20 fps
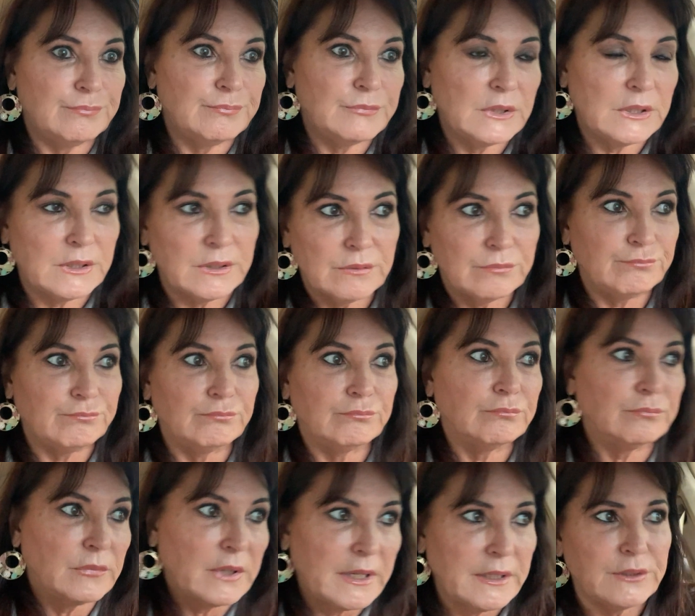
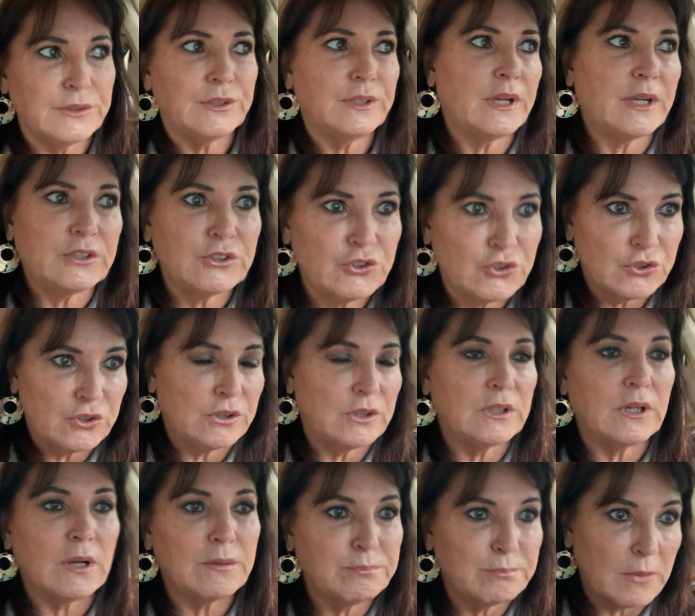
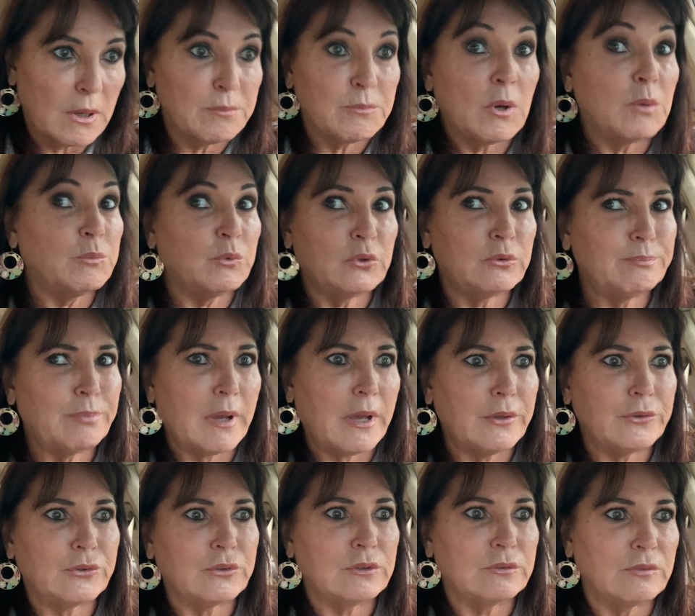ADHD. I'm, I'm almost
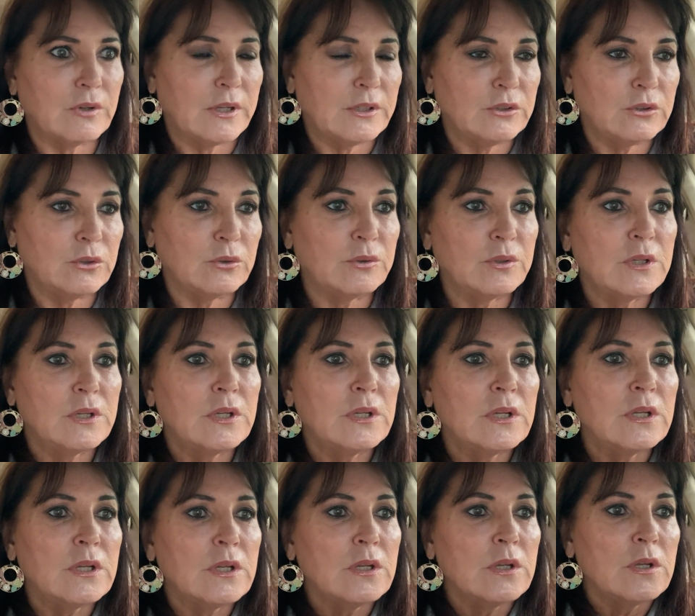positive I do.
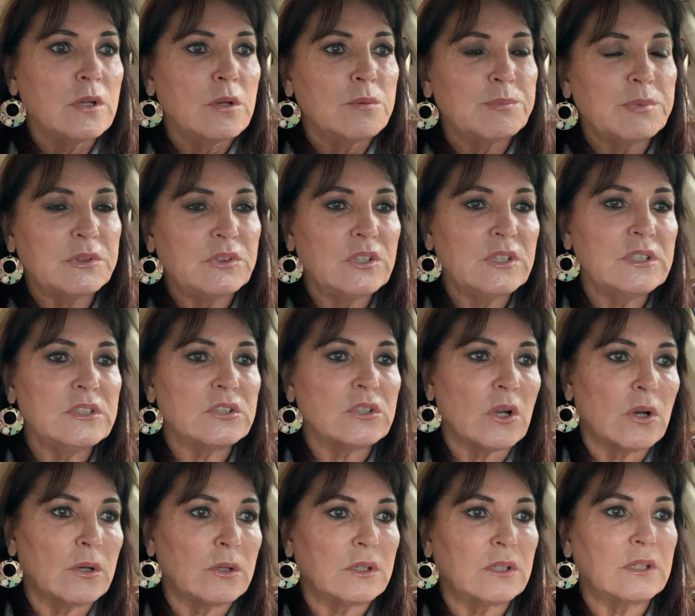But these
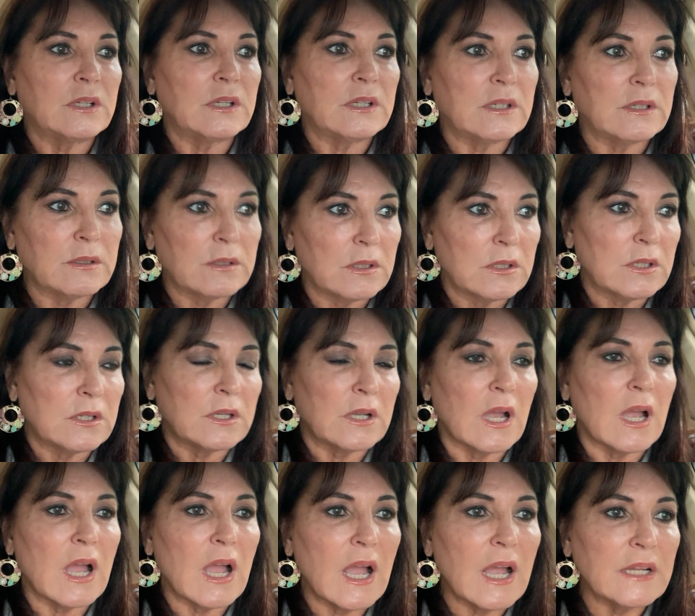are
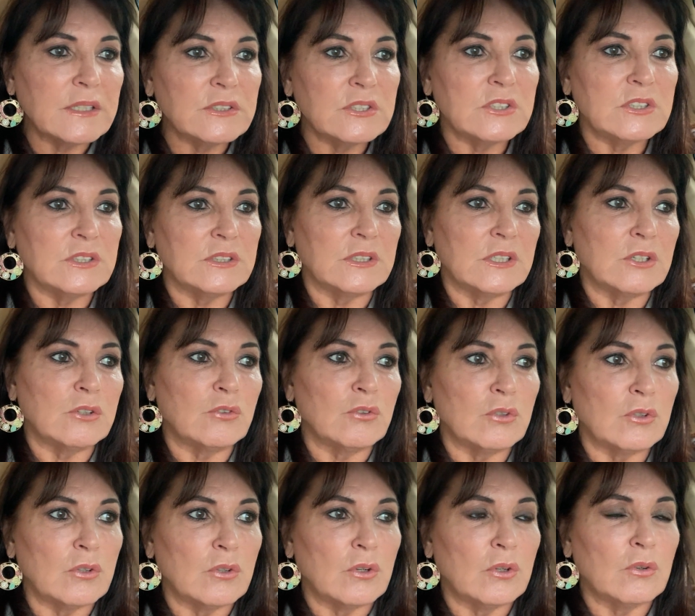constant
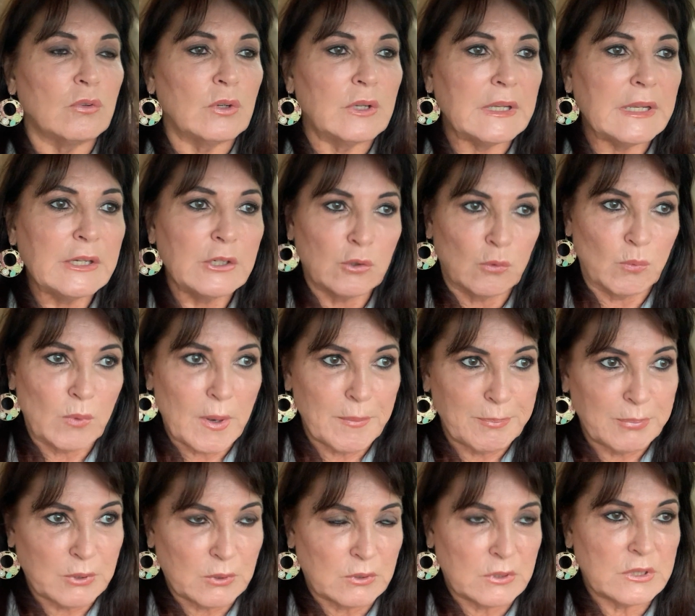
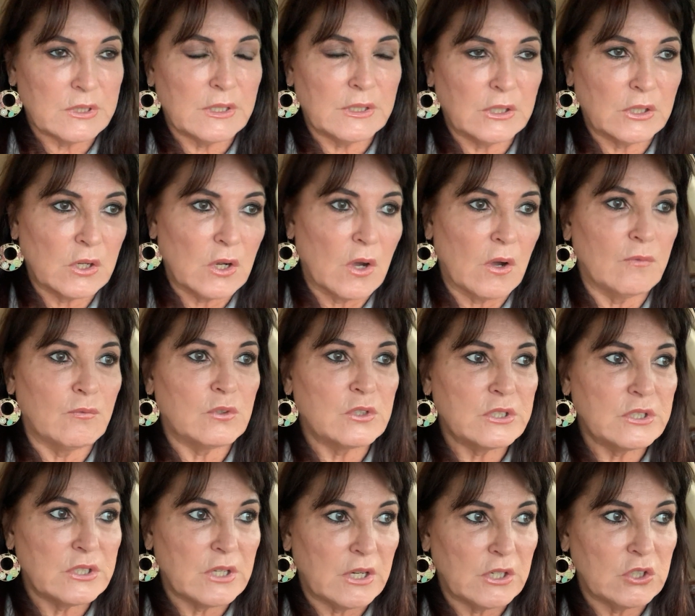interrupters in a
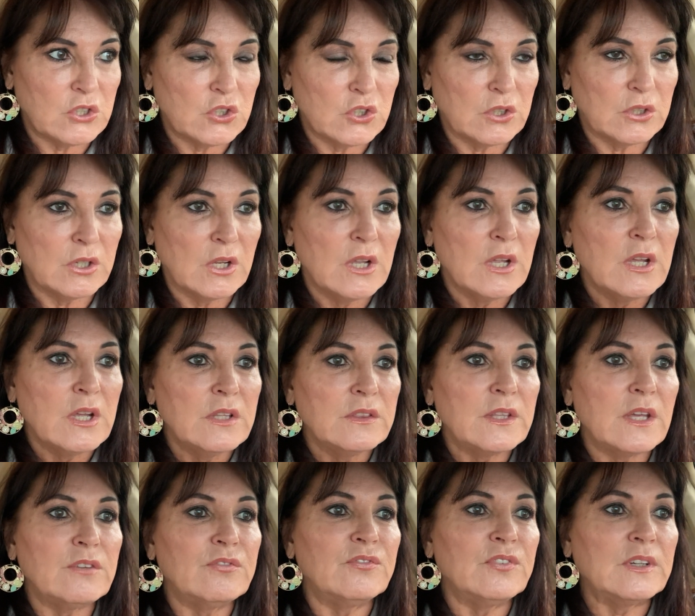conversation.
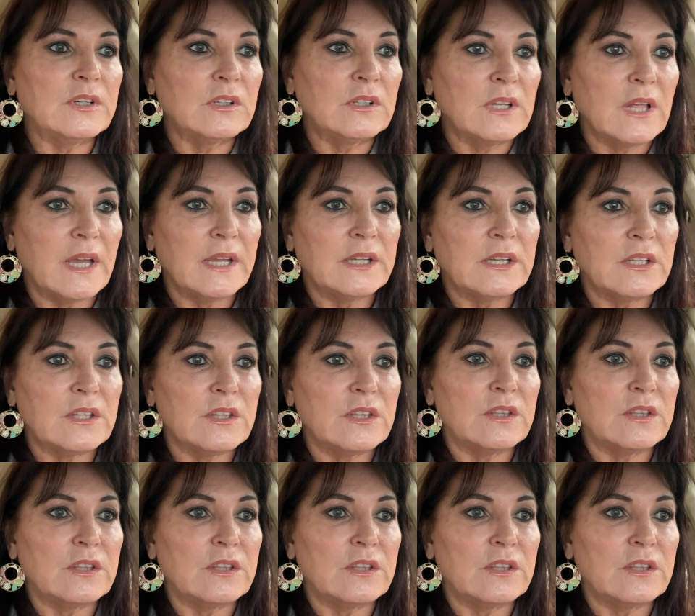They feel like